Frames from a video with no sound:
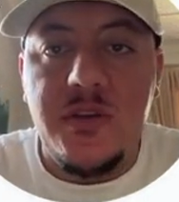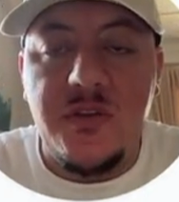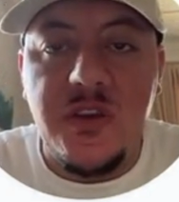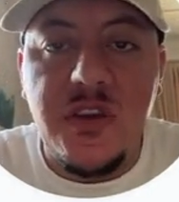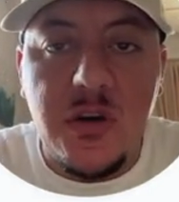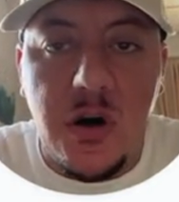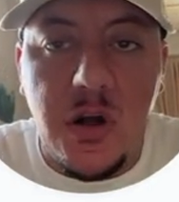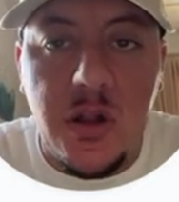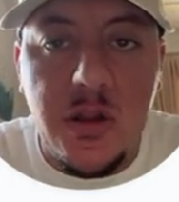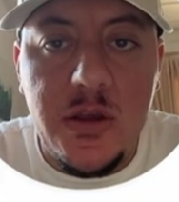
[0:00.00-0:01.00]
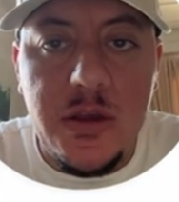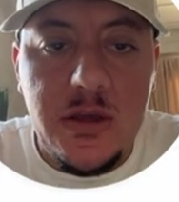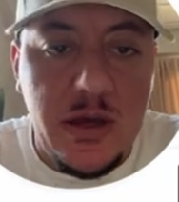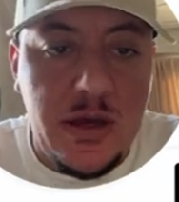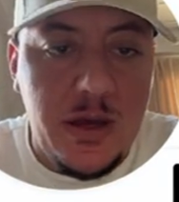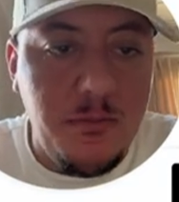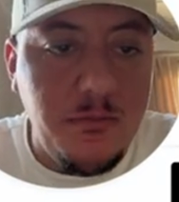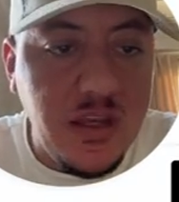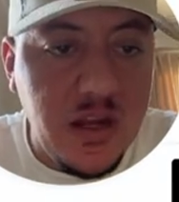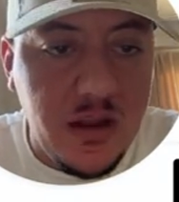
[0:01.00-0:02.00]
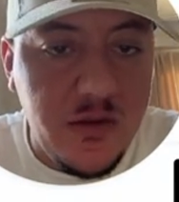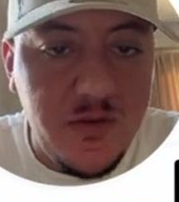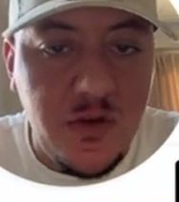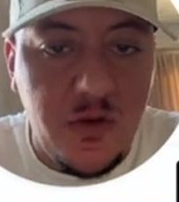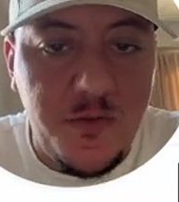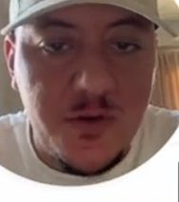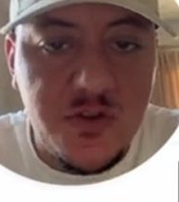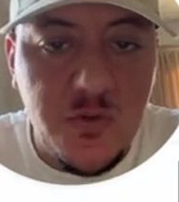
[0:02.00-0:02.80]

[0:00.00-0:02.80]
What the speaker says: Zcal meeting. So first